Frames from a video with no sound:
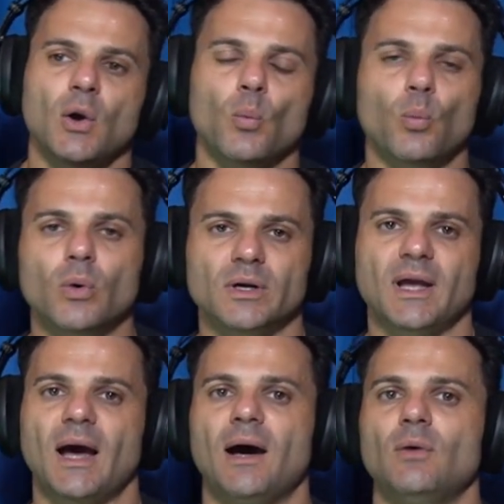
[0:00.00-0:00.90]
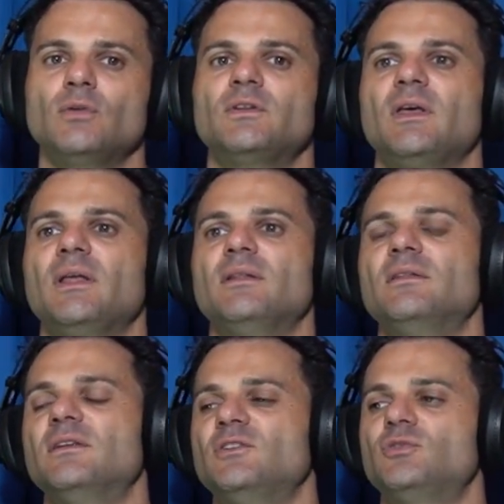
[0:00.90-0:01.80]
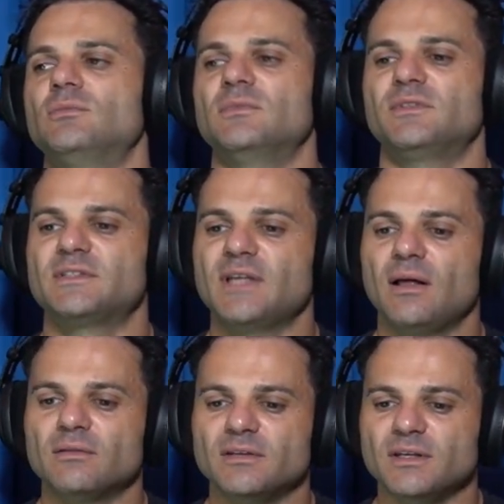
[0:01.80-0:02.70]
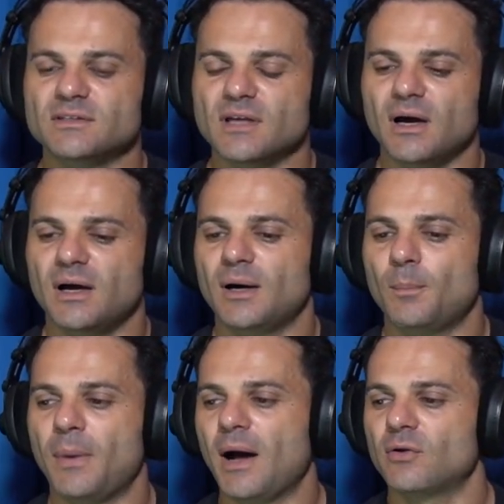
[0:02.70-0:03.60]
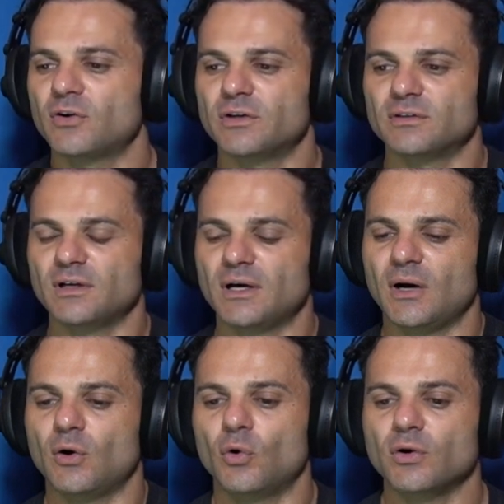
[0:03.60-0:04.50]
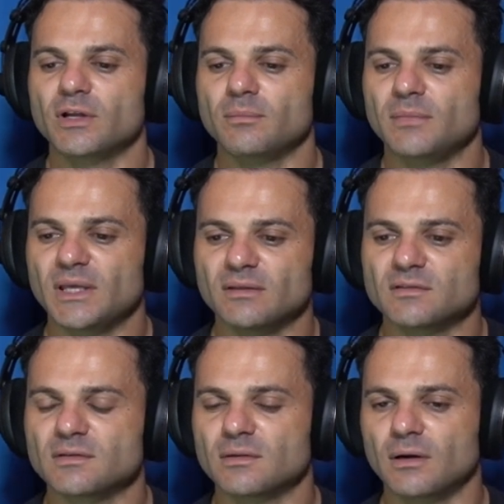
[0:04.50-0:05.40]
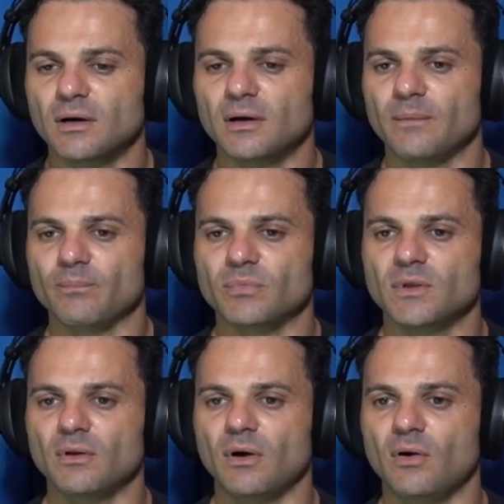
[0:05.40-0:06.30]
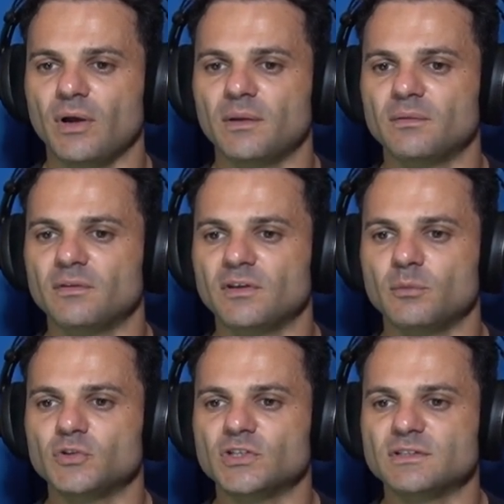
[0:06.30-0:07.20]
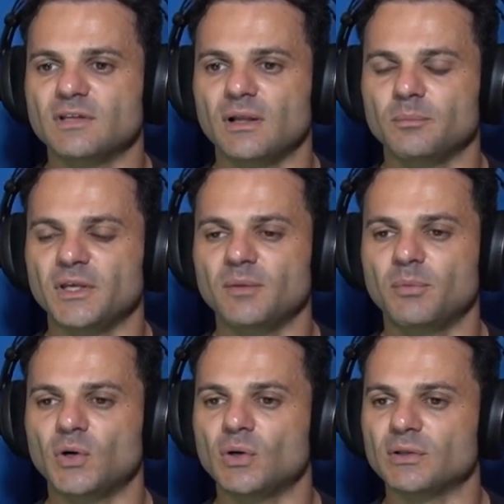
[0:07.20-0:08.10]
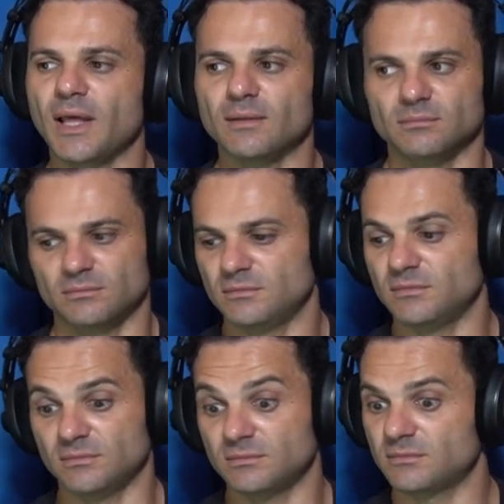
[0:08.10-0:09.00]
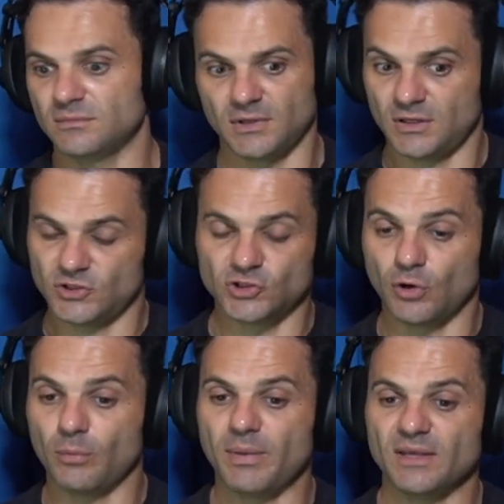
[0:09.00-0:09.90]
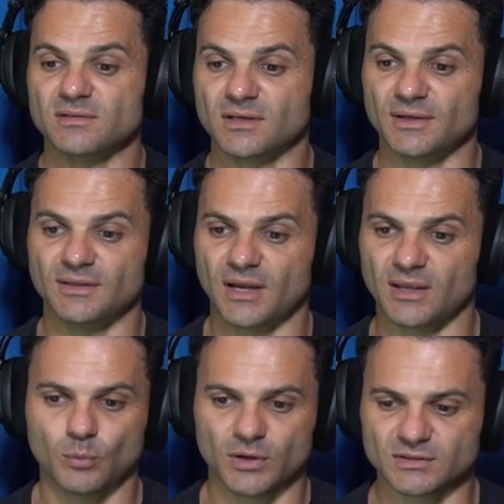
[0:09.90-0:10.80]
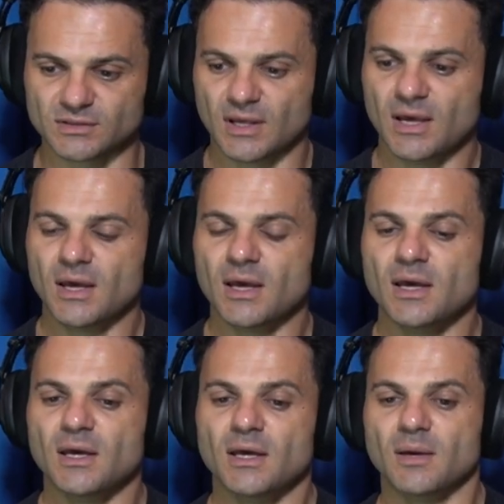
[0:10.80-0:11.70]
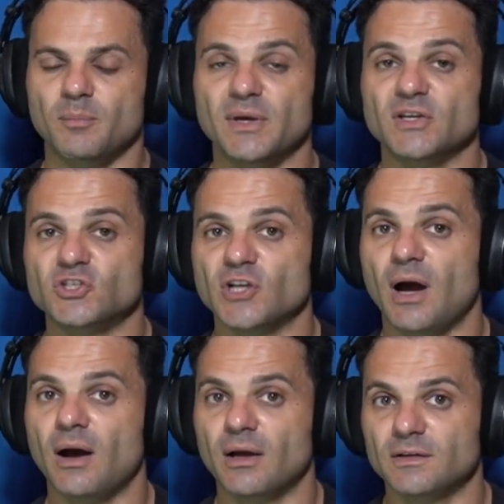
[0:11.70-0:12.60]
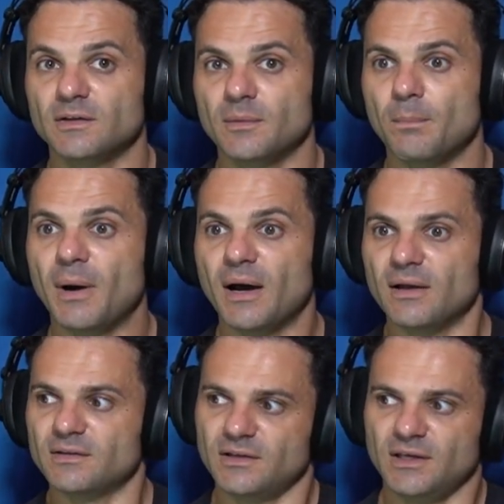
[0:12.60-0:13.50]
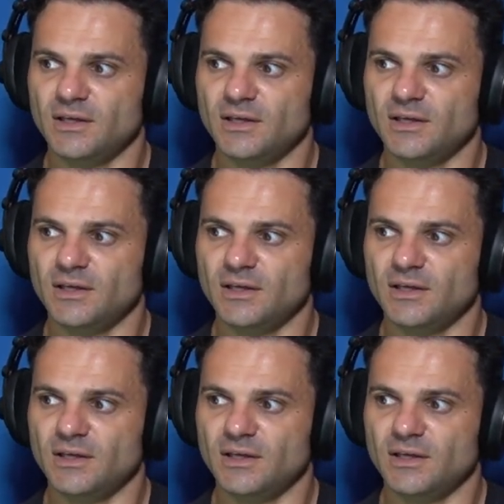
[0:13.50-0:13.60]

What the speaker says: work out and sell these powdered organ meats, and he would just tell people that, show basically that he was big shot. But